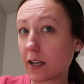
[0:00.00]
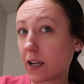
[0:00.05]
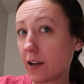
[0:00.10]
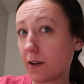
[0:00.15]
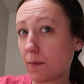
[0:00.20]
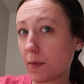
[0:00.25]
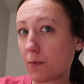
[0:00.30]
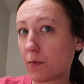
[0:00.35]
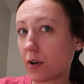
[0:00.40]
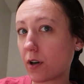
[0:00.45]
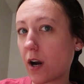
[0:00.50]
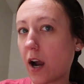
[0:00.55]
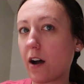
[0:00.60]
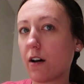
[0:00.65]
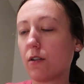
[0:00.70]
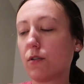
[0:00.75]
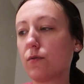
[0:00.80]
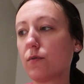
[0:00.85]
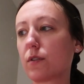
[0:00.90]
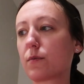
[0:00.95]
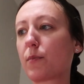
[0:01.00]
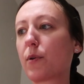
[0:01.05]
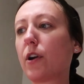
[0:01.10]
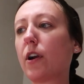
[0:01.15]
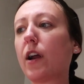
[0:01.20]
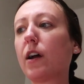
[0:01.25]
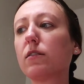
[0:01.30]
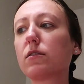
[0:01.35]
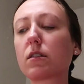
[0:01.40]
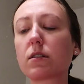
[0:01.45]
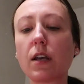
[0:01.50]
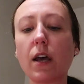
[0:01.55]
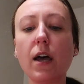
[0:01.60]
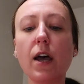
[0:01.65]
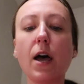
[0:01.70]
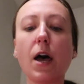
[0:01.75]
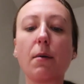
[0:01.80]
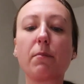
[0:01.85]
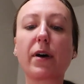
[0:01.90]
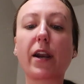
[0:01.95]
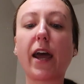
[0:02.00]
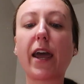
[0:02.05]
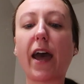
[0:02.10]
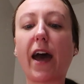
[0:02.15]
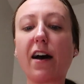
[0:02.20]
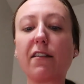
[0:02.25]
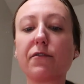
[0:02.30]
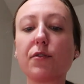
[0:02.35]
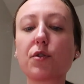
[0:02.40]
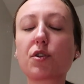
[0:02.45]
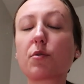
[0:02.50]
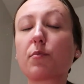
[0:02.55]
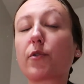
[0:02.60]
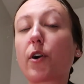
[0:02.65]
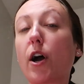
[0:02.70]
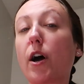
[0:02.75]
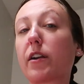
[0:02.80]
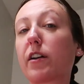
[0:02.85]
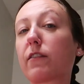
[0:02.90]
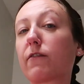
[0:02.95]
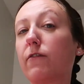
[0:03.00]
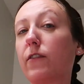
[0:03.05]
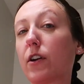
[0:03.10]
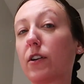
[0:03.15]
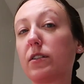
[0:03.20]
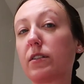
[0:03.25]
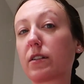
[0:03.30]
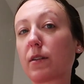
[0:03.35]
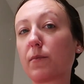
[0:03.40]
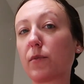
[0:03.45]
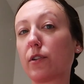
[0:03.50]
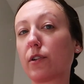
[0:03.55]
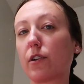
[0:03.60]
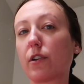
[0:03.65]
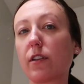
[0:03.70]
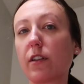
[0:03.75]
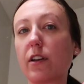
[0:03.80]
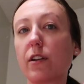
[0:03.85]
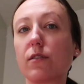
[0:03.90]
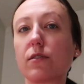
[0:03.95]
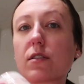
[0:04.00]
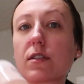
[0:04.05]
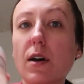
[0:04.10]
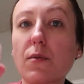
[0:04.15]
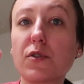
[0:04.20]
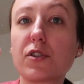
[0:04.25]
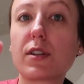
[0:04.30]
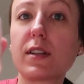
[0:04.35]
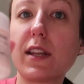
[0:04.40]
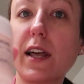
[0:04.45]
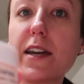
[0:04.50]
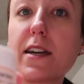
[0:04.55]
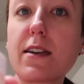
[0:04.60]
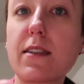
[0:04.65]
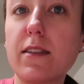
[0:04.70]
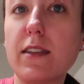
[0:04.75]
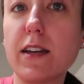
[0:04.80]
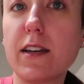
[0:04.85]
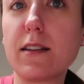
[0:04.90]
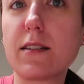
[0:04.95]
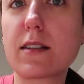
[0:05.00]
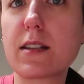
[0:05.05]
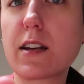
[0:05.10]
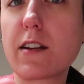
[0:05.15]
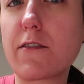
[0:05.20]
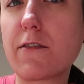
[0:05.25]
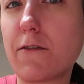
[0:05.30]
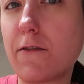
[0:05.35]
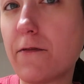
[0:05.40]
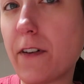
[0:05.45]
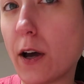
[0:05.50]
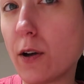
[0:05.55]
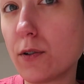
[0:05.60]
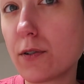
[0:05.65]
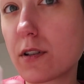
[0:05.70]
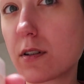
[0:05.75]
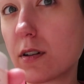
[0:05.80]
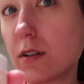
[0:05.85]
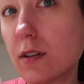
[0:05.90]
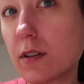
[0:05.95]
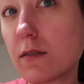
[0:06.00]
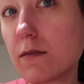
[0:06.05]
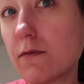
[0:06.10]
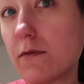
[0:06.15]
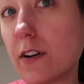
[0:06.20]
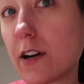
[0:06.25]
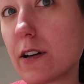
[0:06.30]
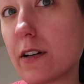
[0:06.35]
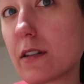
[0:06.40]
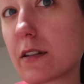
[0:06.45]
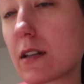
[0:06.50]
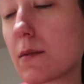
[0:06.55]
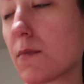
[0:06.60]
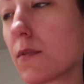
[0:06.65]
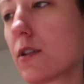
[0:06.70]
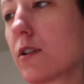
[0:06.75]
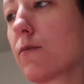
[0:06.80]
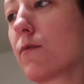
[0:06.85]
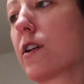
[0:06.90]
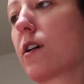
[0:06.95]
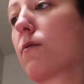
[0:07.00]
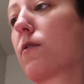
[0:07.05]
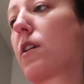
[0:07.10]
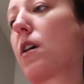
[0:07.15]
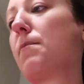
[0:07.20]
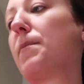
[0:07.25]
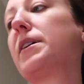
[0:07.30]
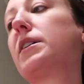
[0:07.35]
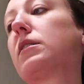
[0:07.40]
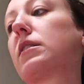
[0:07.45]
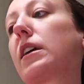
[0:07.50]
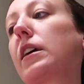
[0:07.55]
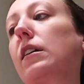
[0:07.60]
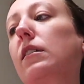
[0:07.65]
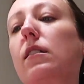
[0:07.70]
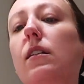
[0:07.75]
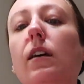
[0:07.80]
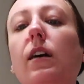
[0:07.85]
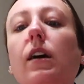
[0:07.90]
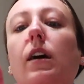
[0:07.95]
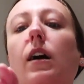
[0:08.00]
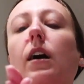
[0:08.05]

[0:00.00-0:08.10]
can't remember how it was pronounced, but I have used a product very similar to theirs that was like this, and it felt very similar when it went on my skin.